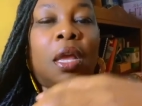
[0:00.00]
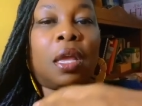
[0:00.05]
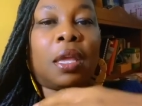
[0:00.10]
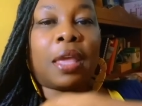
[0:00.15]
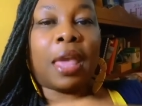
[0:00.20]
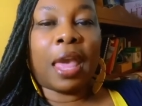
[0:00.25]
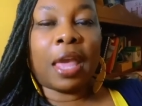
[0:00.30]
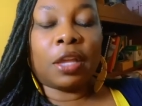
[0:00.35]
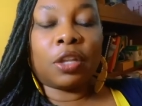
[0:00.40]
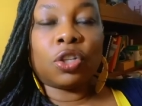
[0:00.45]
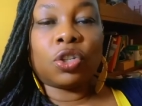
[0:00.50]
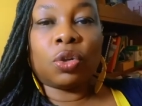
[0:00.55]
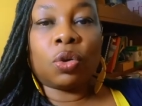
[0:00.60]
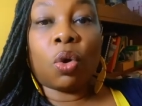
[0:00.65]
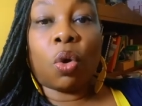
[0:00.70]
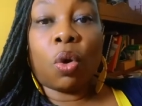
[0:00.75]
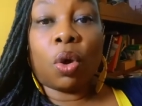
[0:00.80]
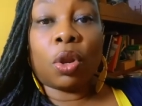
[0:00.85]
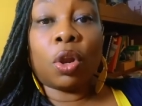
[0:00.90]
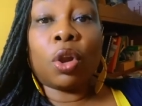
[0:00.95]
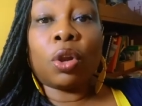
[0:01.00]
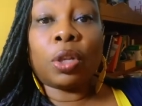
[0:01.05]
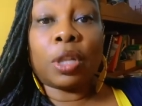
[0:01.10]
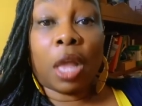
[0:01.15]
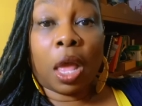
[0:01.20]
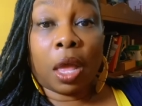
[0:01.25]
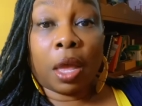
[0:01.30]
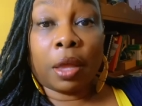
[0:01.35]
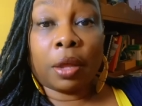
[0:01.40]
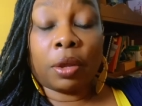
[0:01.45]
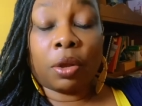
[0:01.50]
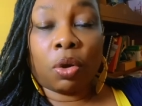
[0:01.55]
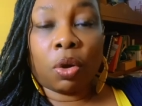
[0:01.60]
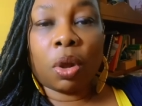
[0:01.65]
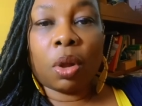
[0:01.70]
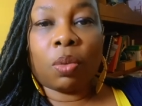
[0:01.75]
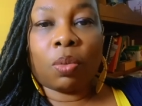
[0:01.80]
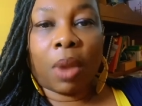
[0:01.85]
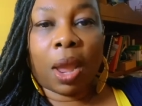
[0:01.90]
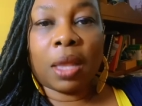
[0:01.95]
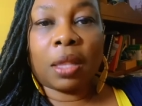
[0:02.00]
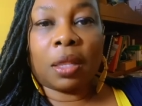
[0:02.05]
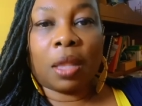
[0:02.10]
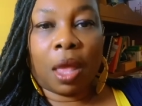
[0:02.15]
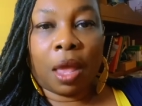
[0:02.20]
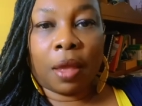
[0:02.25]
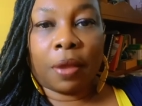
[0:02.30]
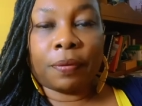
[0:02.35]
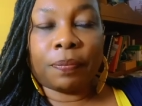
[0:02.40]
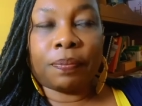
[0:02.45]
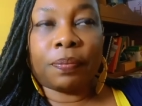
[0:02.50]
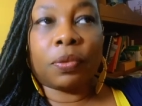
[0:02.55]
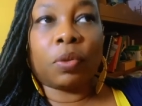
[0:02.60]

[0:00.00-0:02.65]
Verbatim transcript: cancer on her lung, on her right lung,